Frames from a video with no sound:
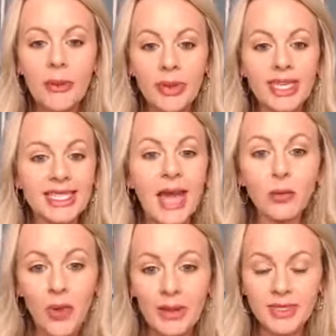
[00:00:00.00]
because that
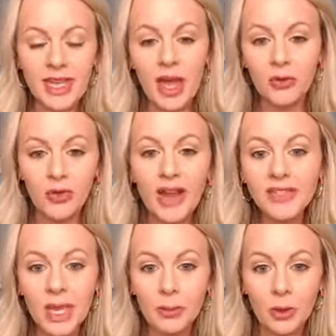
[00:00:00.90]
revs
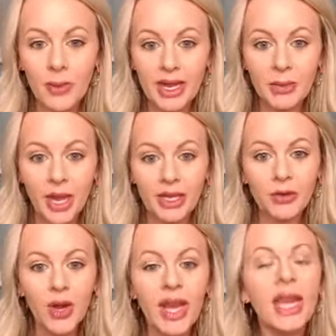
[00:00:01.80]
up your metabolic
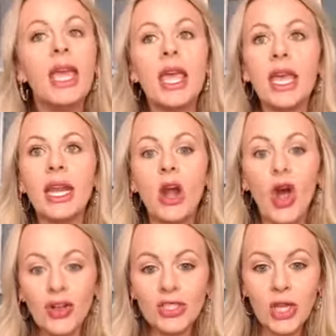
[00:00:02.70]
rate, and it
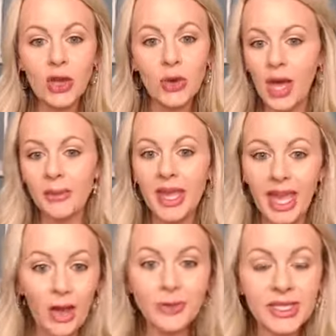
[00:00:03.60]
also it
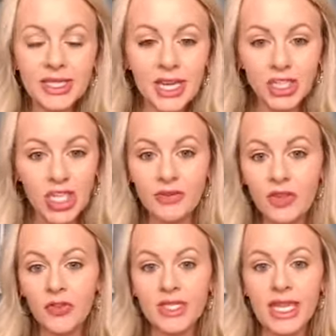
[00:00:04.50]
helps achieve
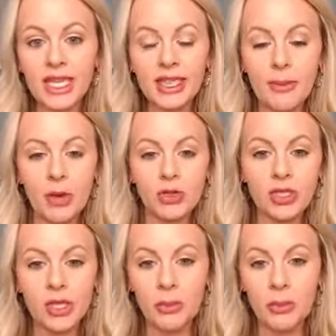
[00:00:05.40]
the physique that most